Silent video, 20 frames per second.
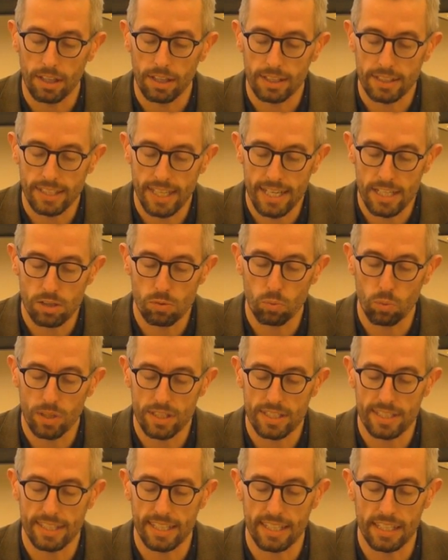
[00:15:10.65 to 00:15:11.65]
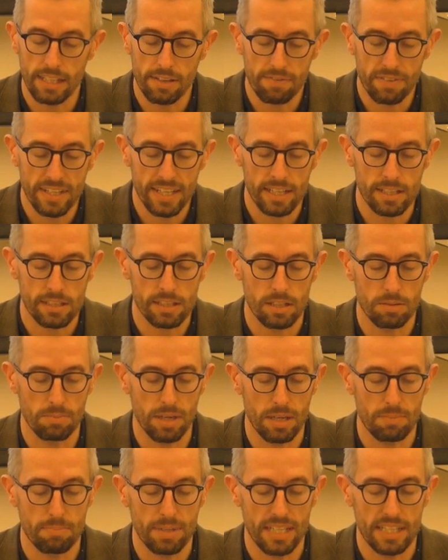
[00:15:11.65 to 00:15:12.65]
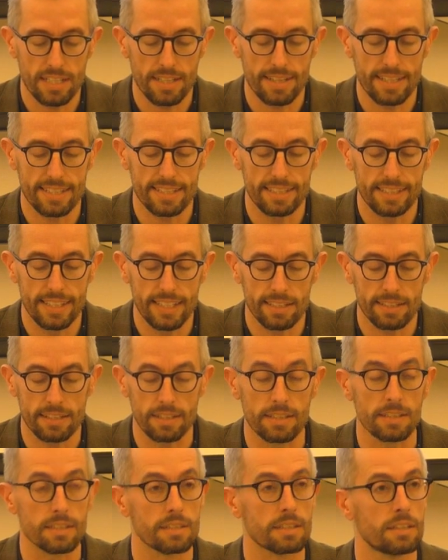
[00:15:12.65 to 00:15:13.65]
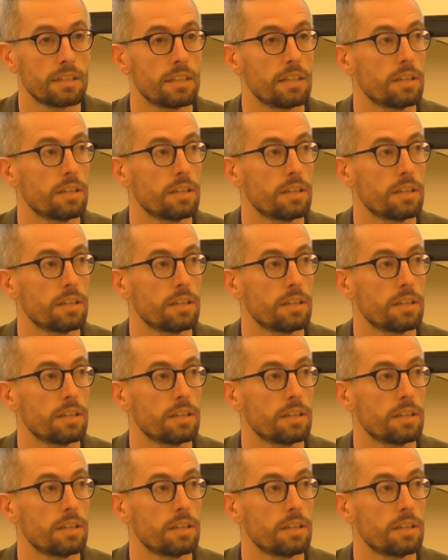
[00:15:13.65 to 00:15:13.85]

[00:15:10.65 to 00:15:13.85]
let's ask what significance there might be to this distance